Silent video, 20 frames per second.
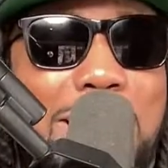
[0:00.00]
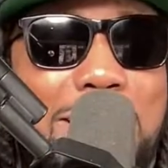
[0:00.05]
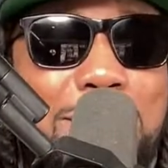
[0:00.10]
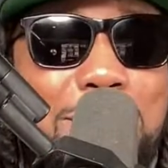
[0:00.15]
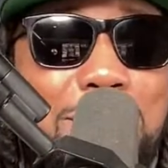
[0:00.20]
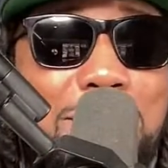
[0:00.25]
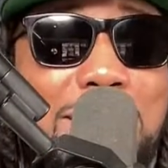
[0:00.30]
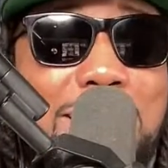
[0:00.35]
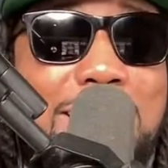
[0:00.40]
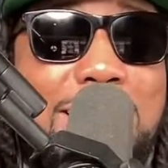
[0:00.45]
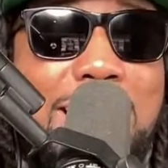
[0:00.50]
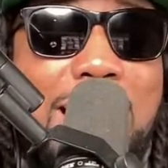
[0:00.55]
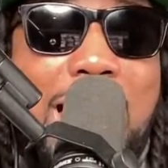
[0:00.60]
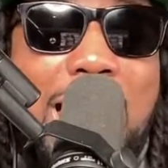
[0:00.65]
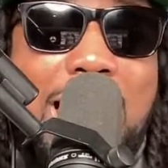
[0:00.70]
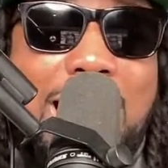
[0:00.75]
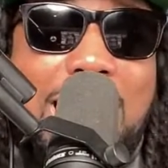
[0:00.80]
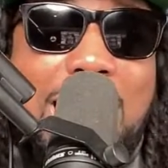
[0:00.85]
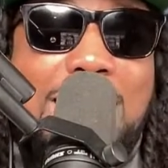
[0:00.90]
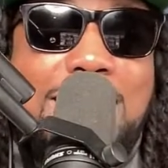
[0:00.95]
wait a minute,
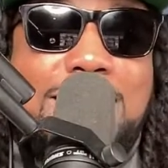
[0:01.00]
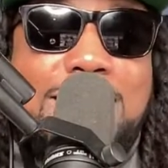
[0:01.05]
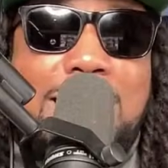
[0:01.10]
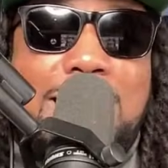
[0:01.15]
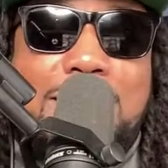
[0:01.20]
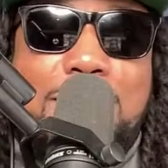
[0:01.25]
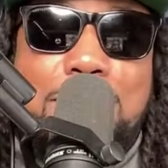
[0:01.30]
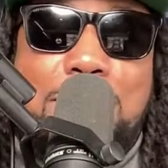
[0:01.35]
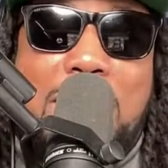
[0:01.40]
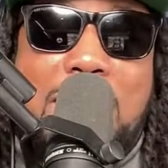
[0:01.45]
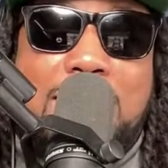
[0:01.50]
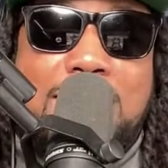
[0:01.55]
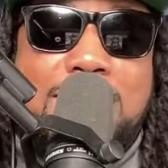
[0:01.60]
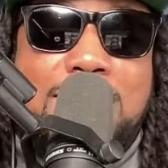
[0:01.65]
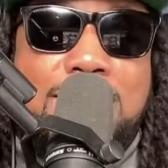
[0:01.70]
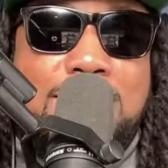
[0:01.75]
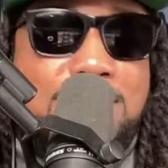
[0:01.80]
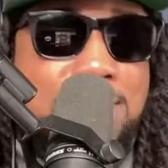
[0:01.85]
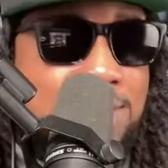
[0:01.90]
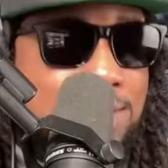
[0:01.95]
now I gotta think about
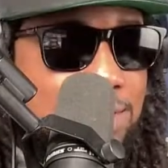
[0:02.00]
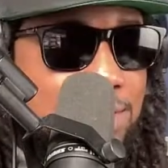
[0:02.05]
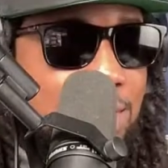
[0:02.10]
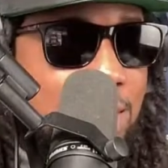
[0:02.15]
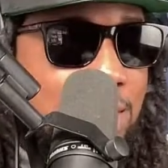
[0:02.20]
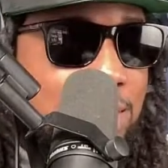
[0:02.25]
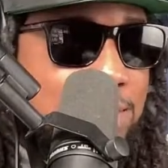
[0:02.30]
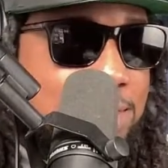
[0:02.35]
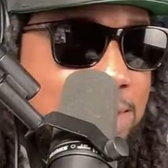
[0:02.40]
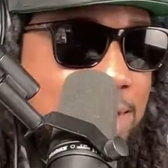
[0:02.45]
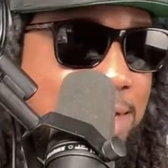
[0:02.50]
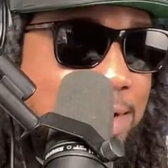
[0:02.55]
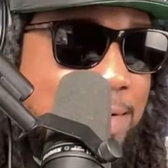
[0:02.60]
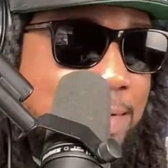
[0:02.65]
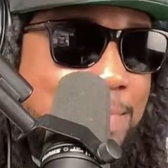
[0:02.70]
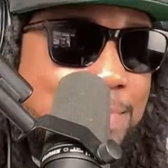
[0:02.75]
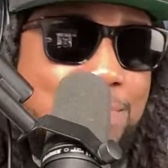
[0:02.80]
this. Jerry Jones,